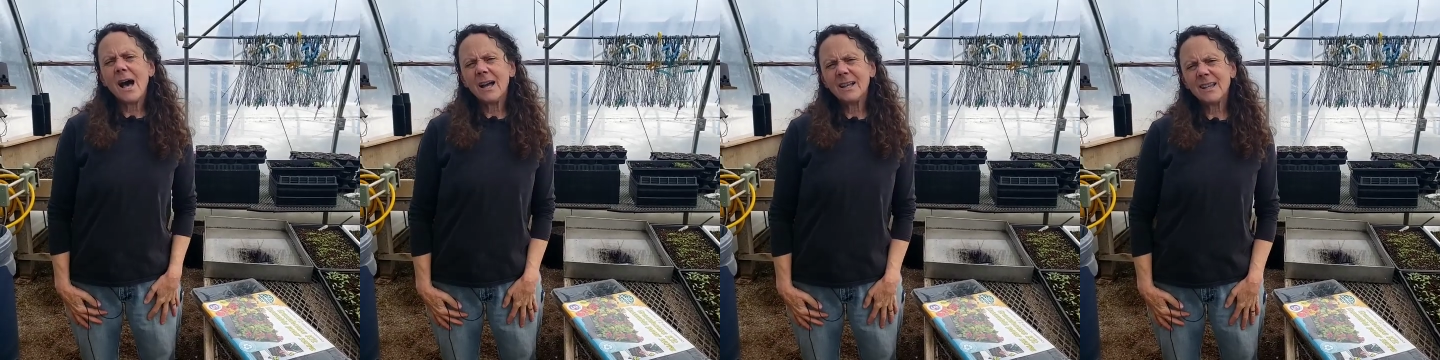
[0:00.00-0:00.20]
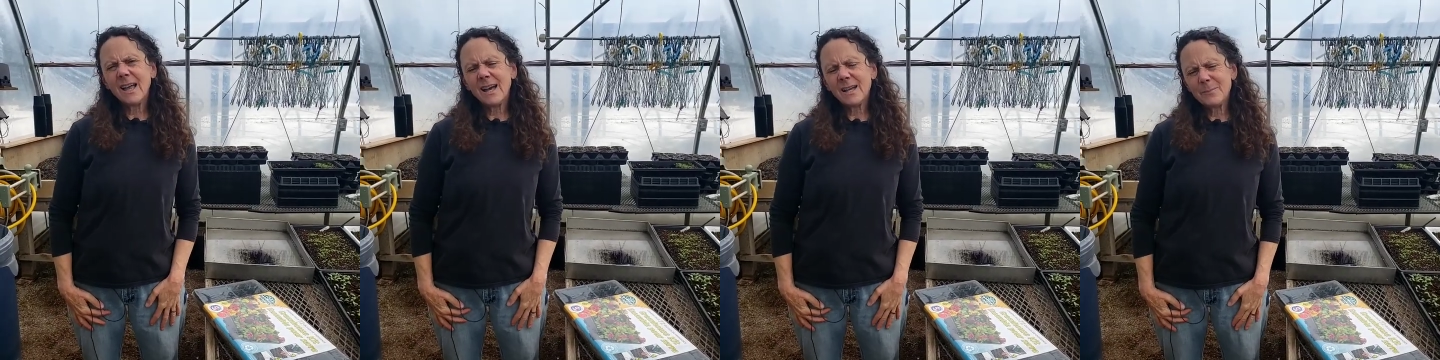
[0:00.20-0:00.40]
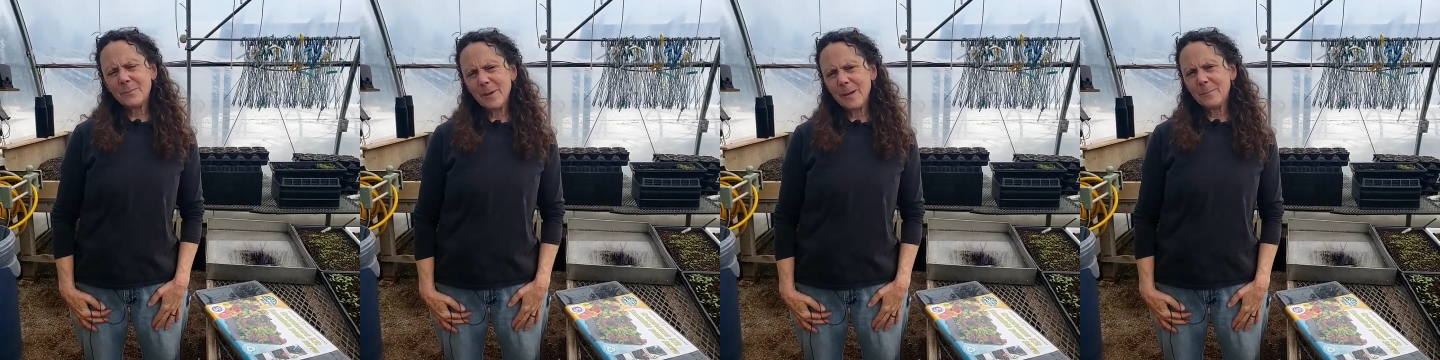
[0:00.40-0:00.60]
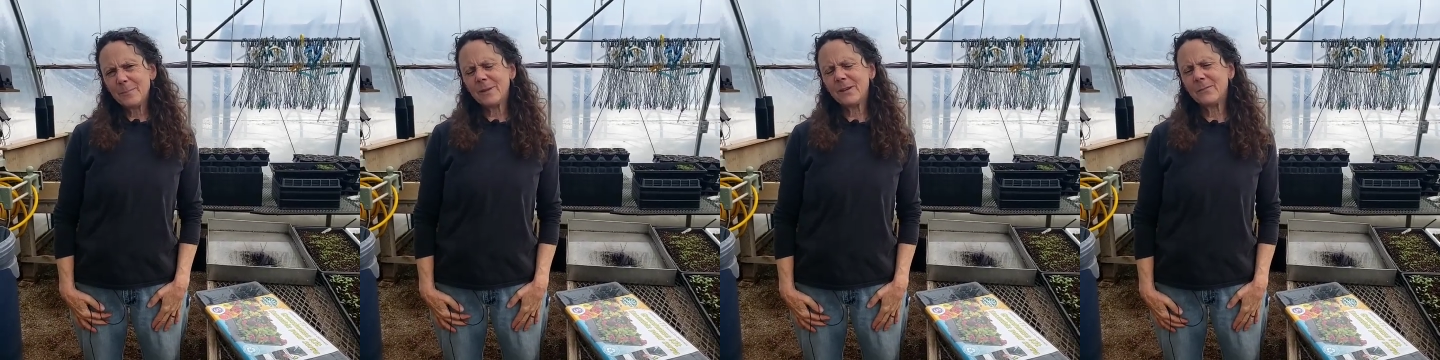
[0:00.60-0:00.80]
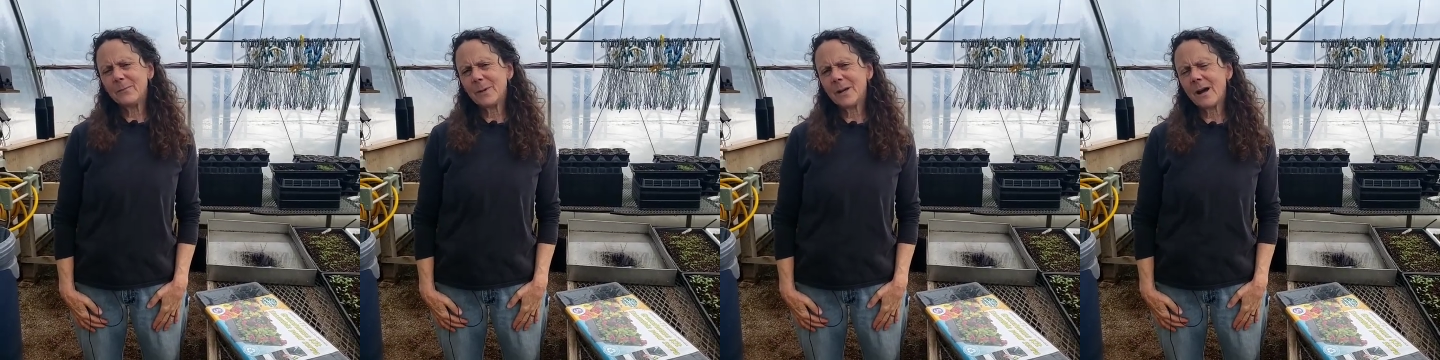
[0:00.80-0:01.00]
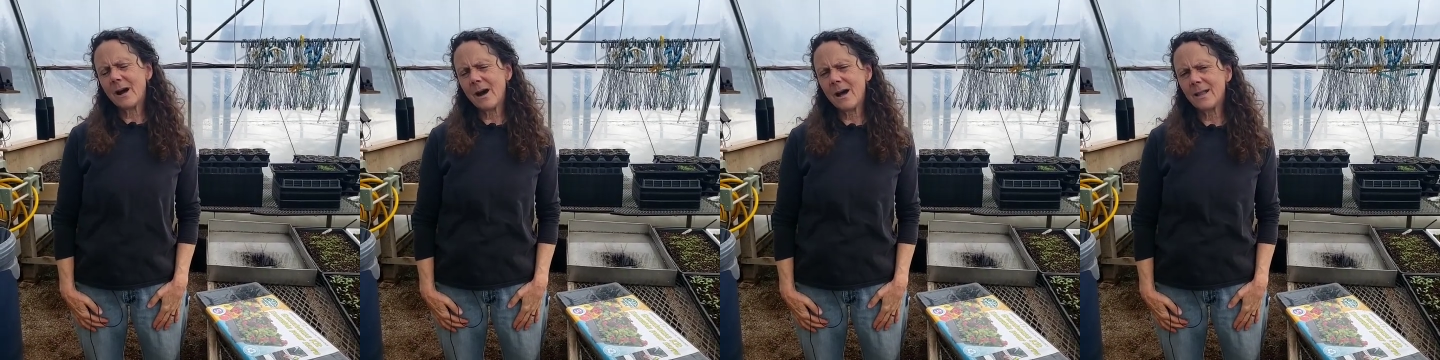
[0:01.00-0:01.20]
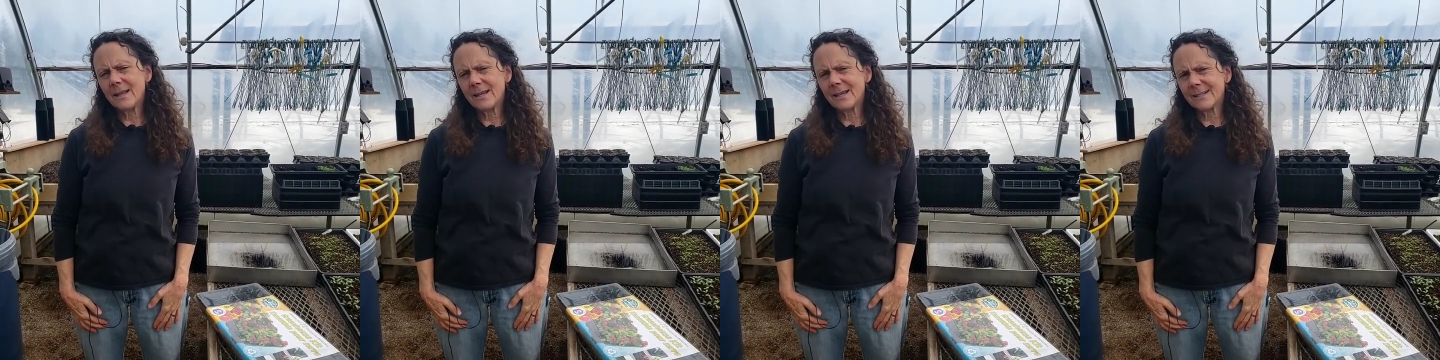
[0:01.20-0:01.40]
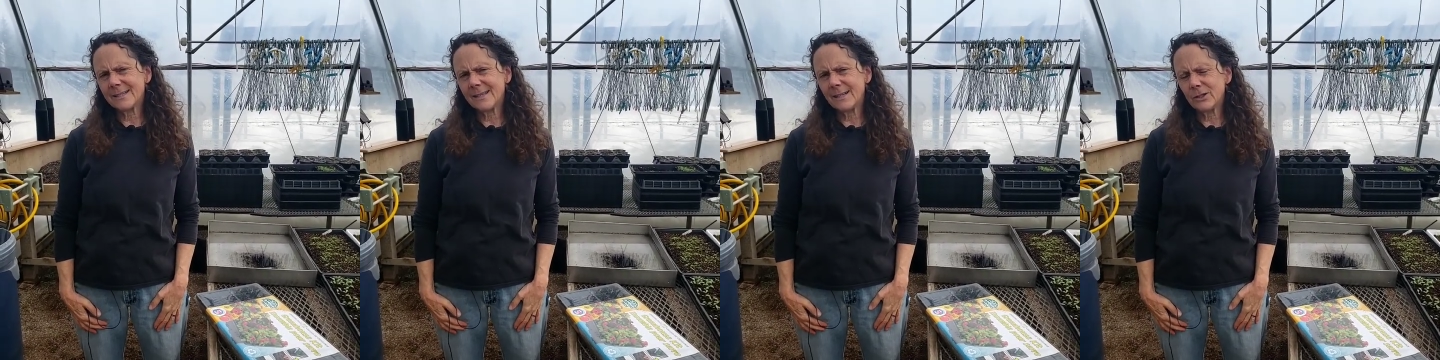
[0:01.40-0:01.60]
A lot of people have been
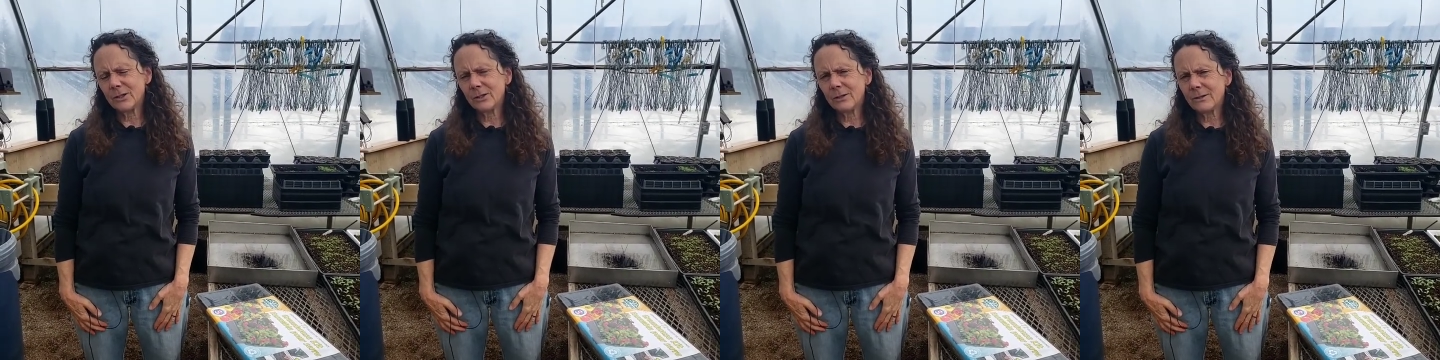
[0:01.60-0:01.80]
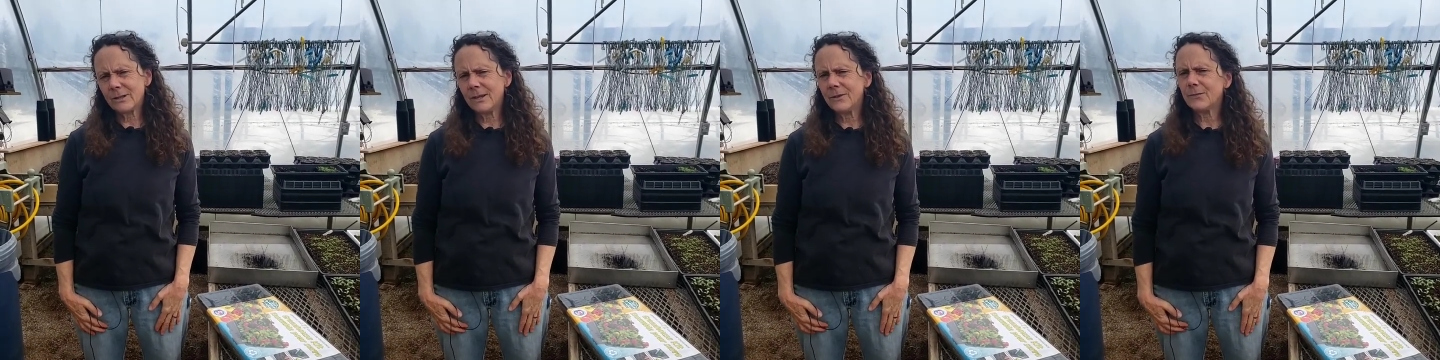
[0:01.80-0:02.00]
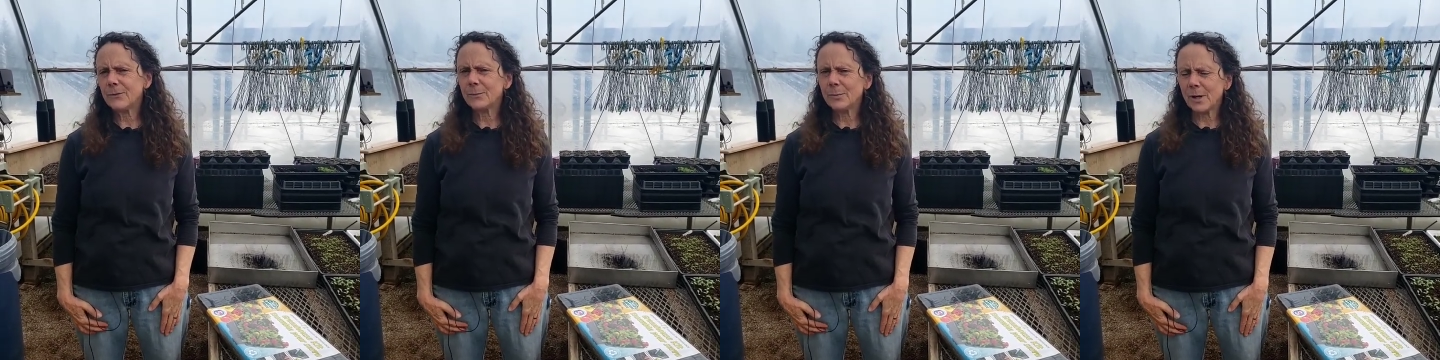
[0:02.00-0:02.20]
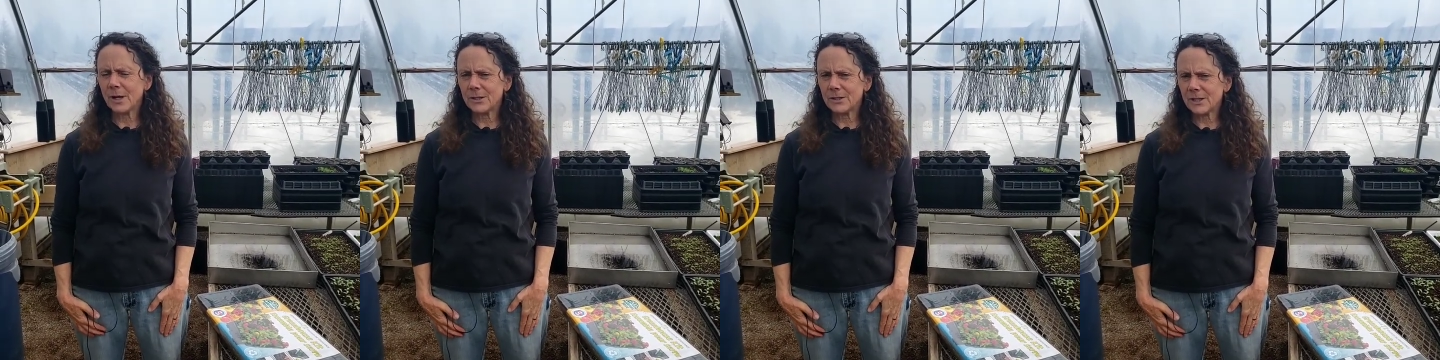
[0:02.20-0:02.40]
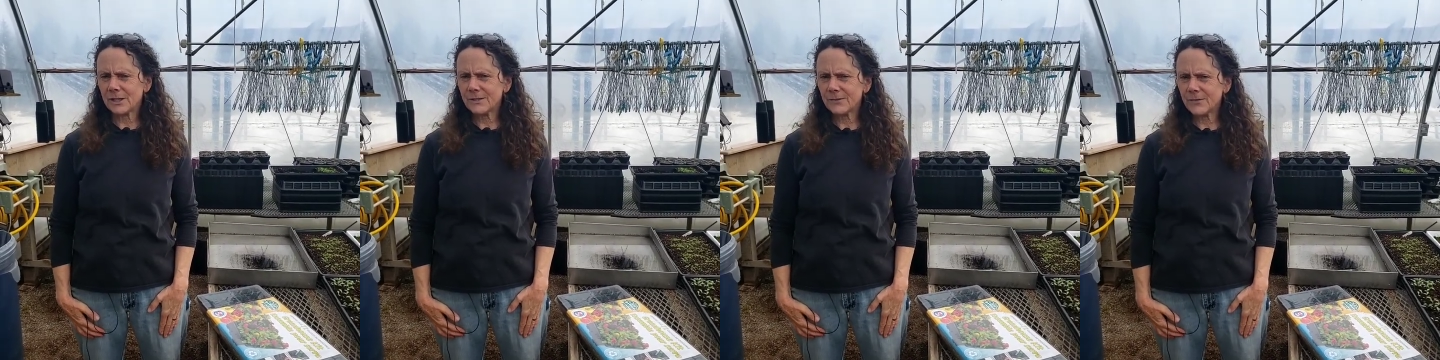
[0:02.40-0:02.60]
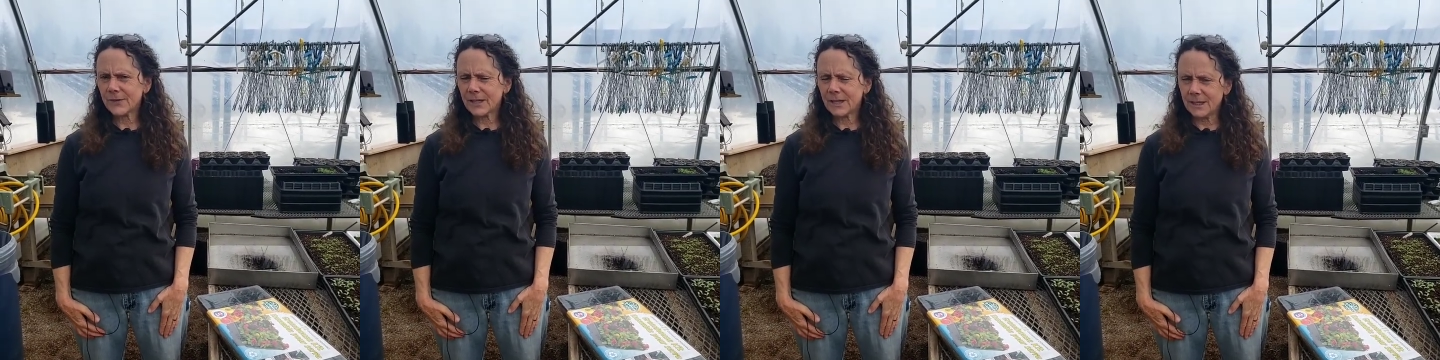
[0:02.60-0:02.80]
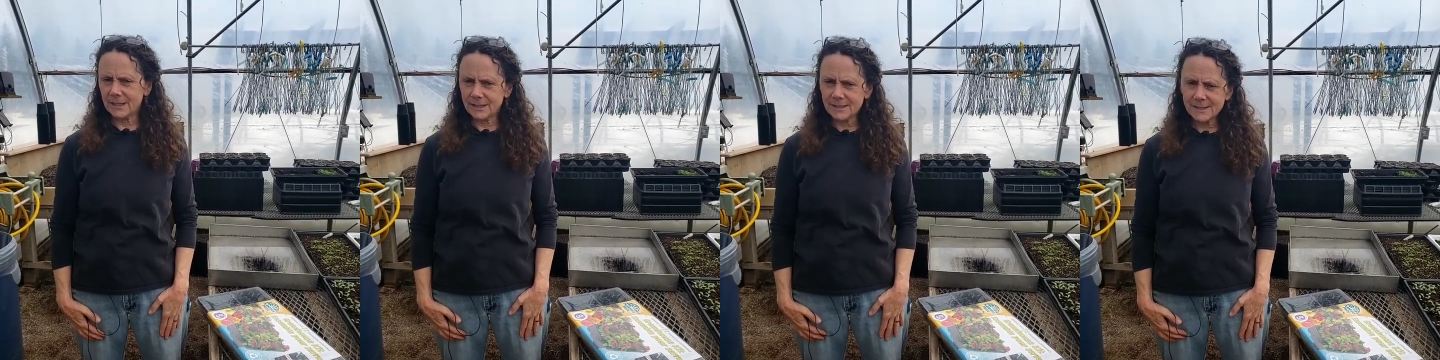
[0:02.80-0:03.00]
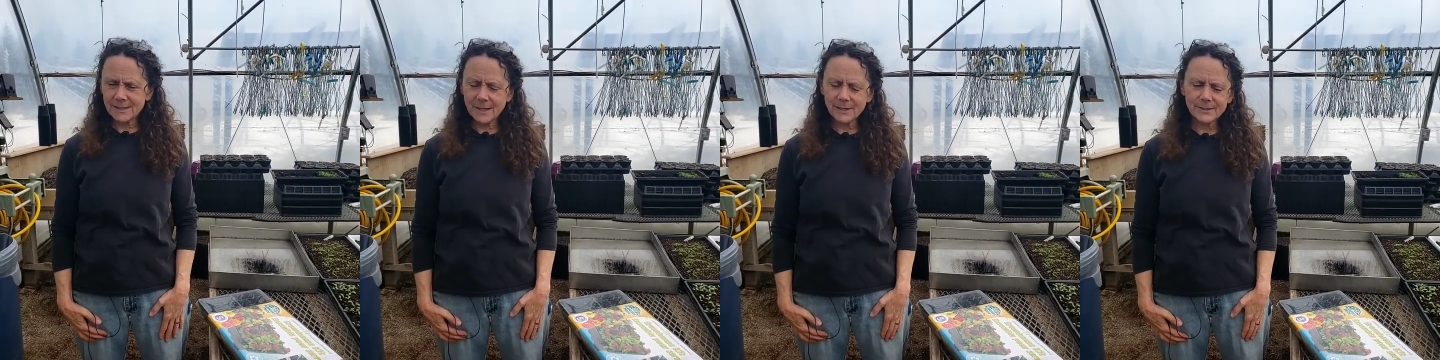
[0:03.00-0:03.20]
calling us here looking for projects for
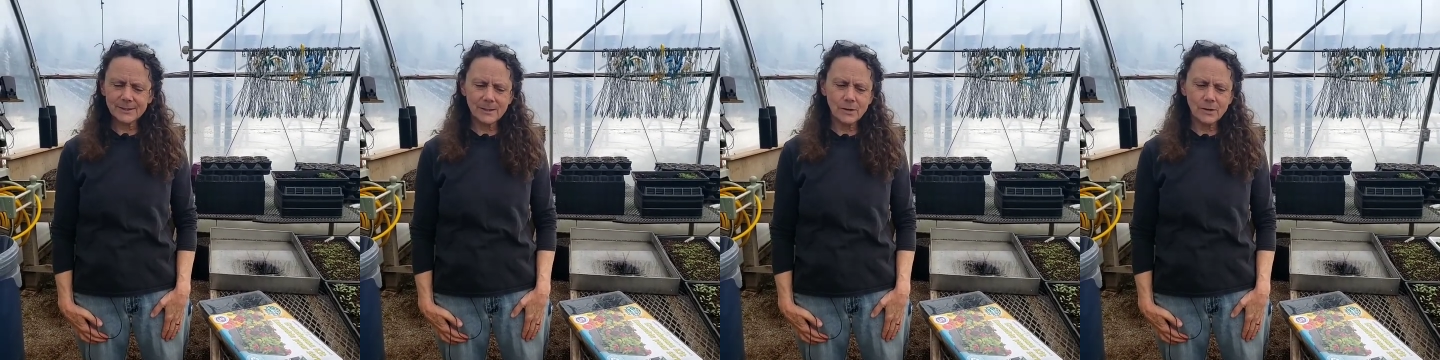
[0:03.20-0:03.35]
kids,